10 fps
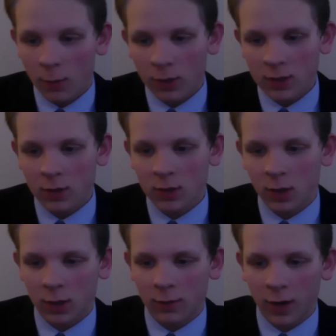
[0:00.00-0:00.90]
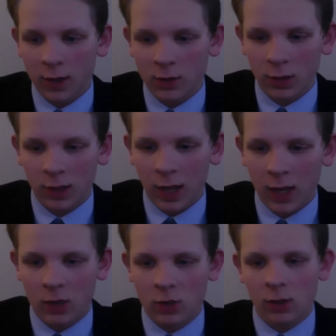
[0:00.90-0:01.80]
Prisoners are confined to a
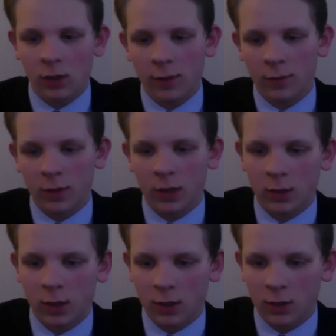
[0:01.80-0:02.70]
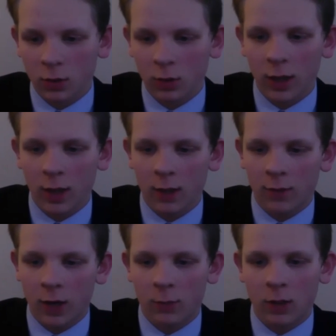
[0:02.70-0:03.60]
cage and live in an internal
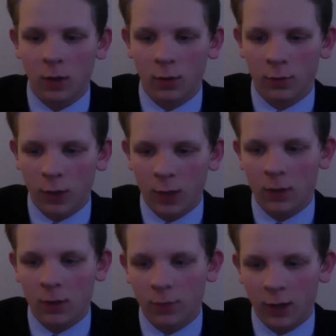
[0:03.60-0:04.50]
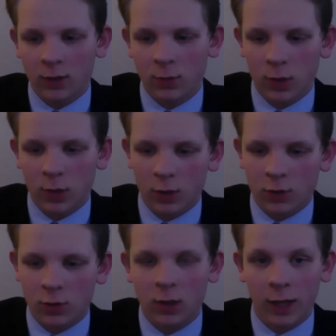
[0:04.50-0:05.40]
environment of rape and violence where they are
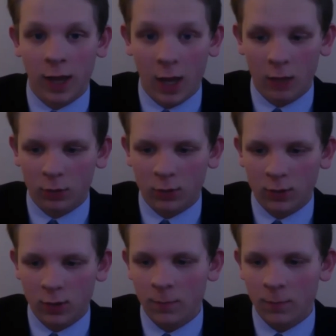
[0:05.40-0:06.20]
treated like animals.